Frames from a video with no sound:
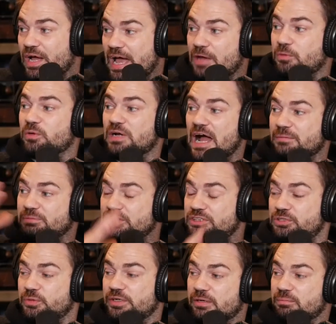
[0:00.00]
And when I'm just
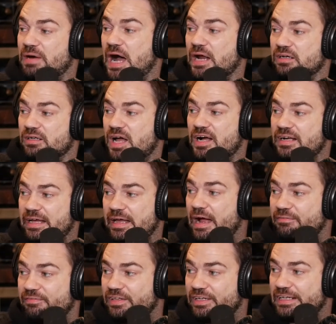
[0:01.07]
doing a monologue,
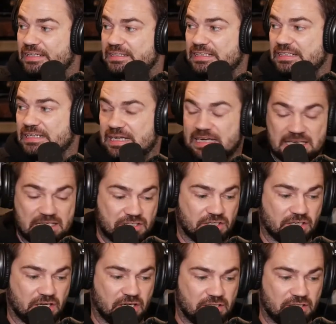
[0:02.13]
I feel like it didn't hit as good.